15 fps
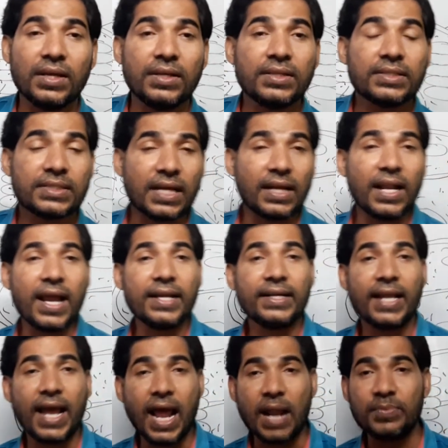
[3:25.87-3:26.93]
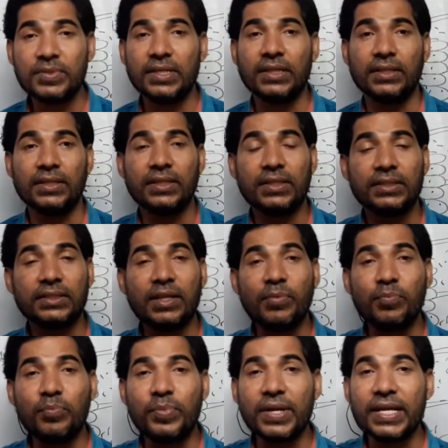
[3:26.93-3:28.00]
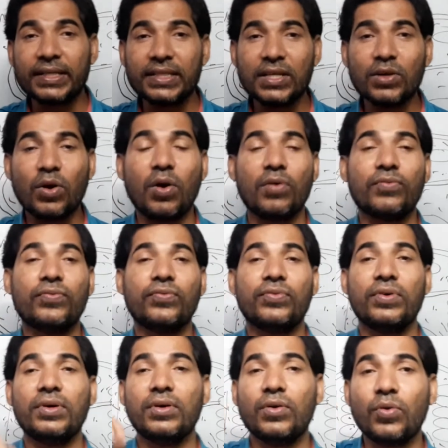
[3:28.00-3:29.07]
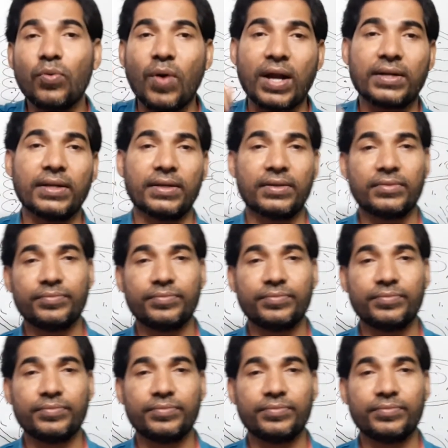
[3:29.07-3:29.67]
Sunlight helps in the breaking of water,